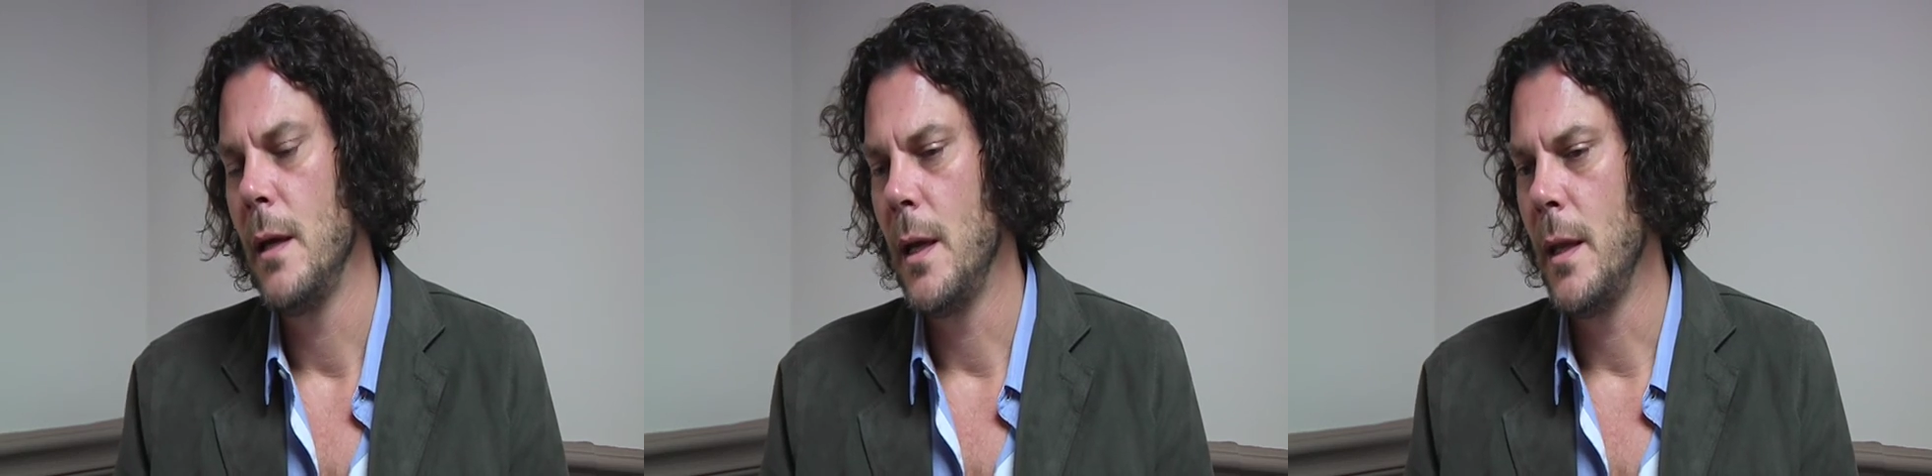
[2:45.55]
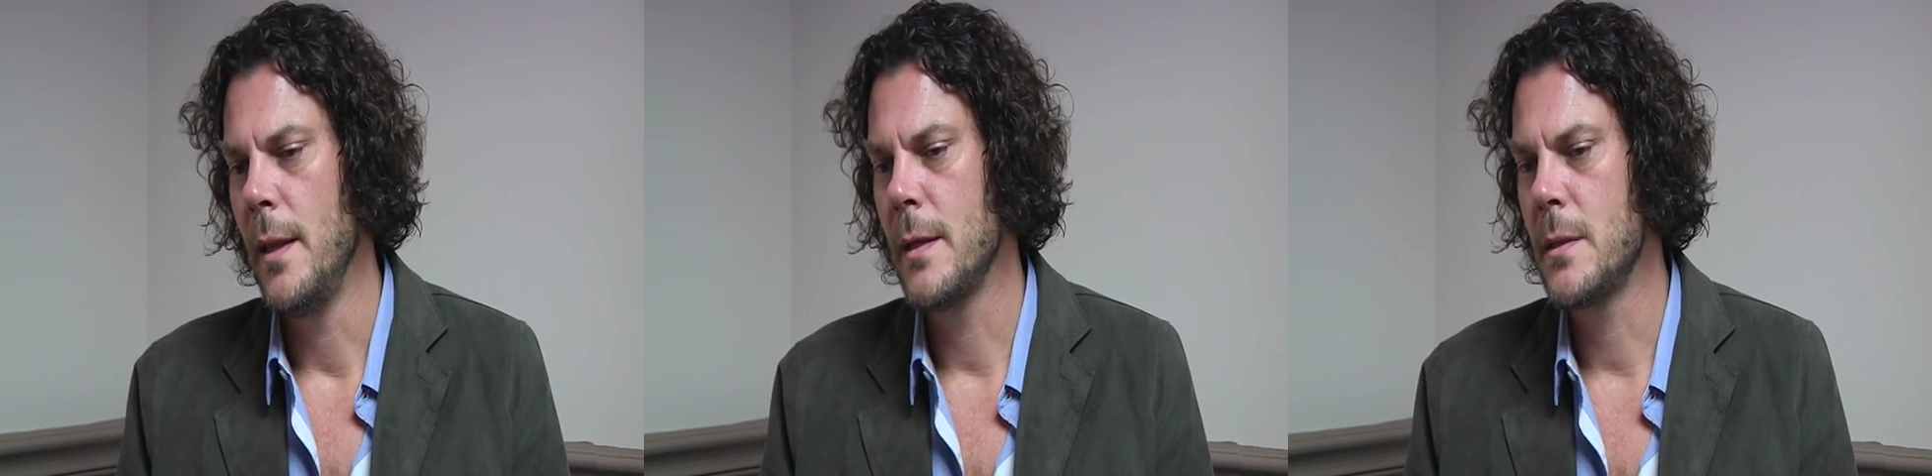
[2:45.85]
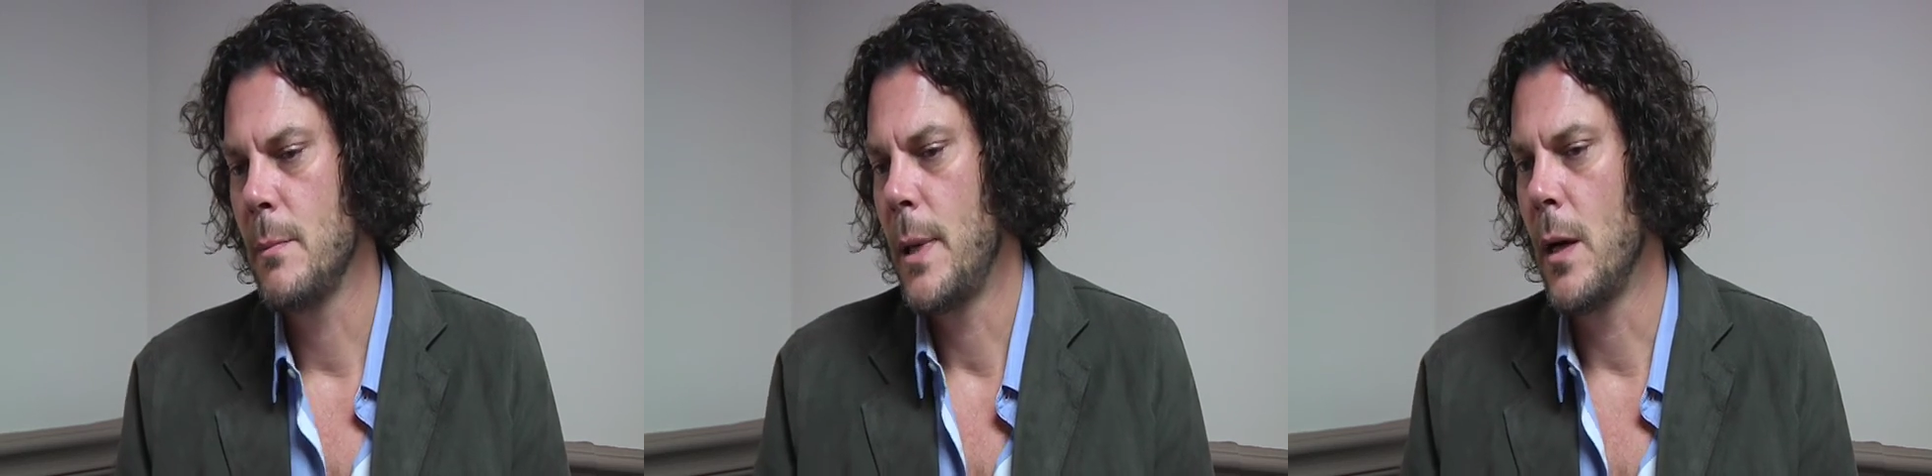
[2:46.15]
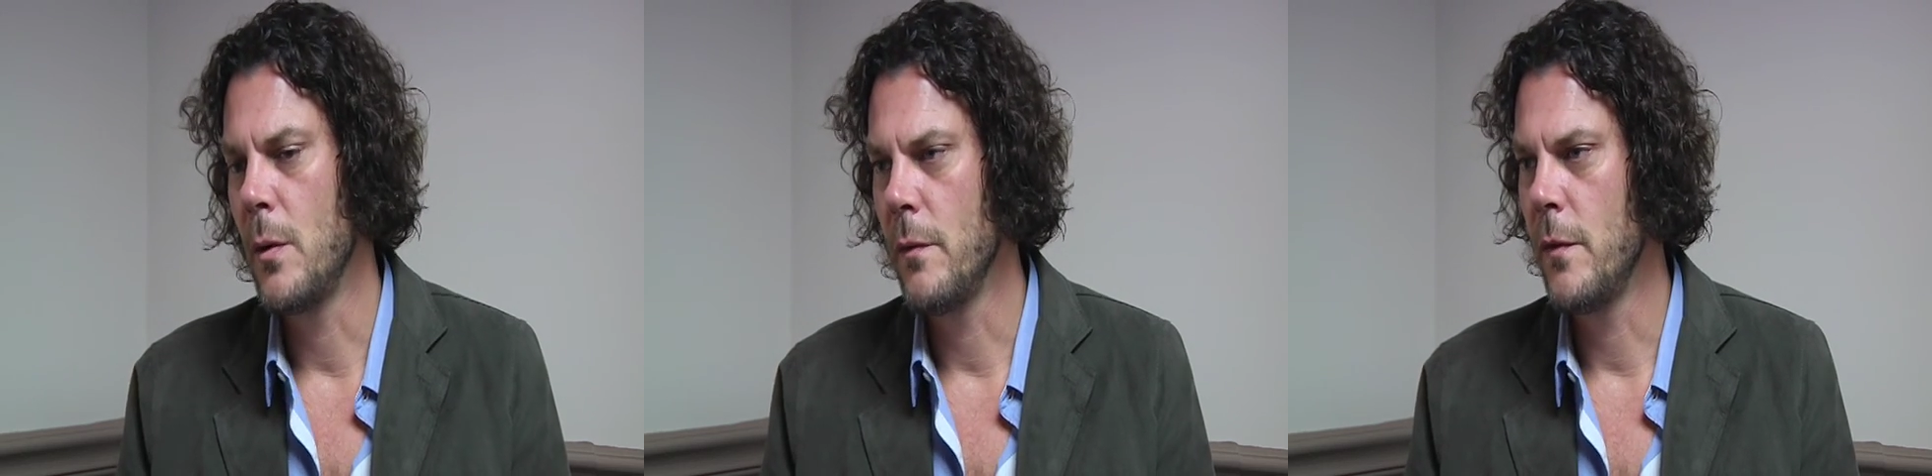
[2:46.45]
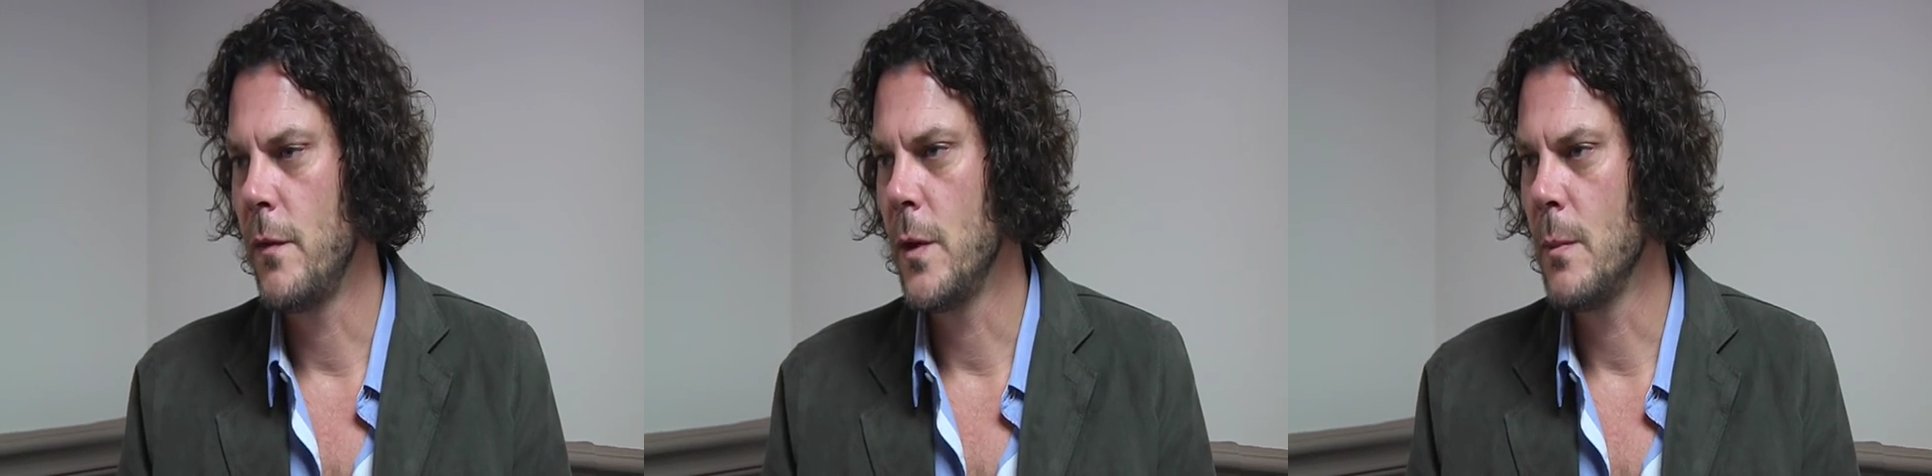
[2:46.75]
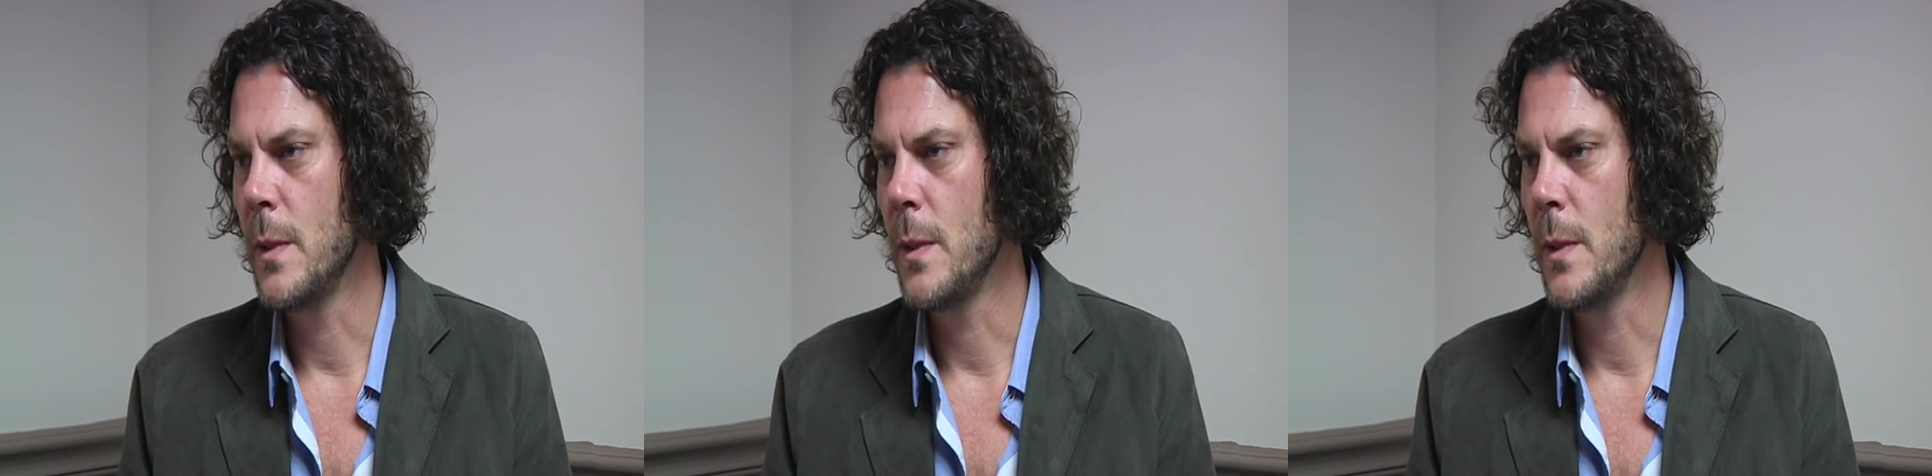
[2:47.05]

And that's the power of the film,